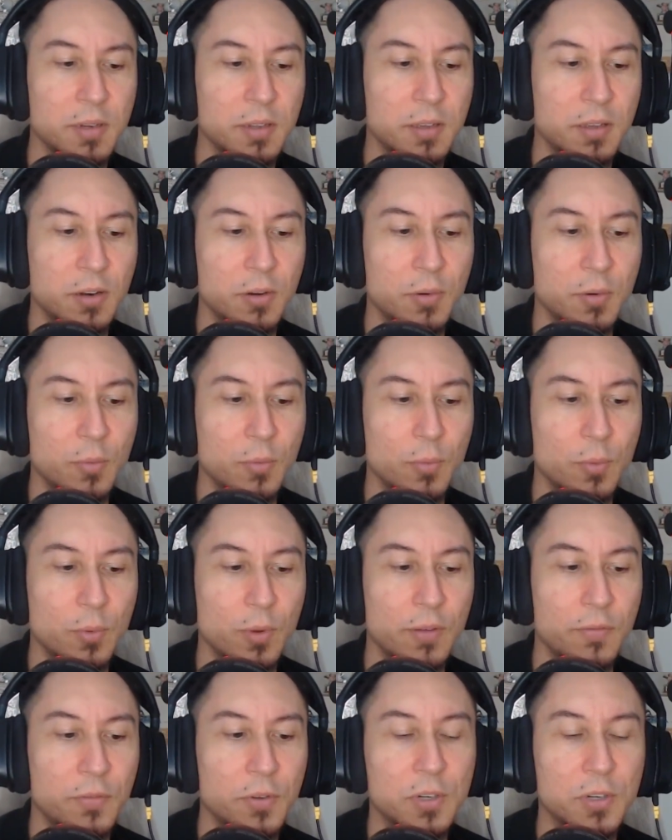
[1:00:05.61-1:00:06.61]

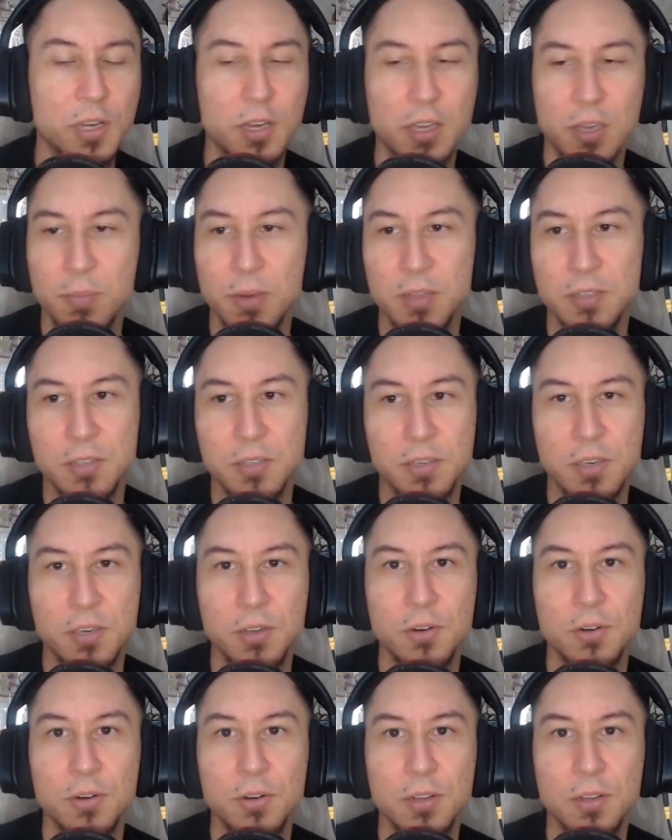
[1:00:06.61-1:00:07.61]
If you're talking about
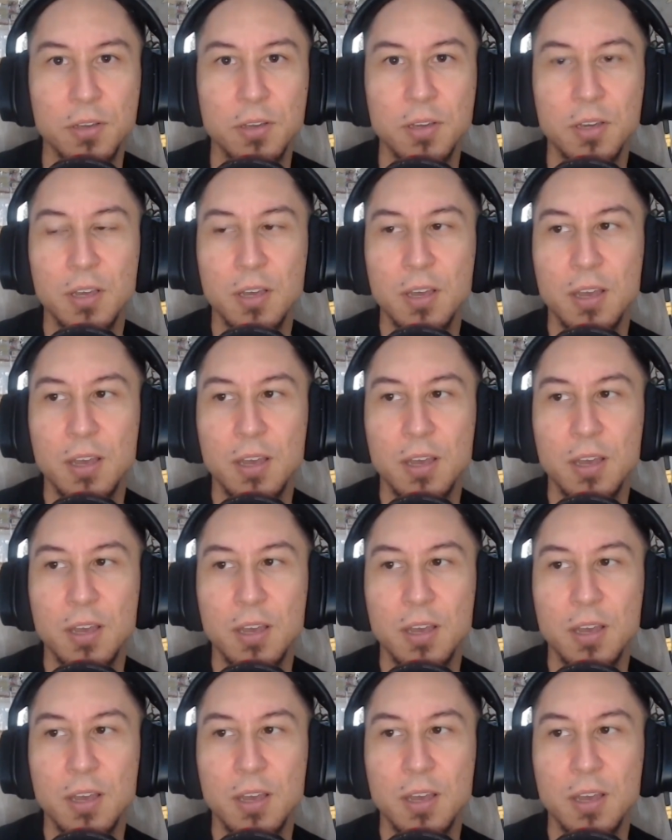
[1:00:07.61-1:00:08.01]
security,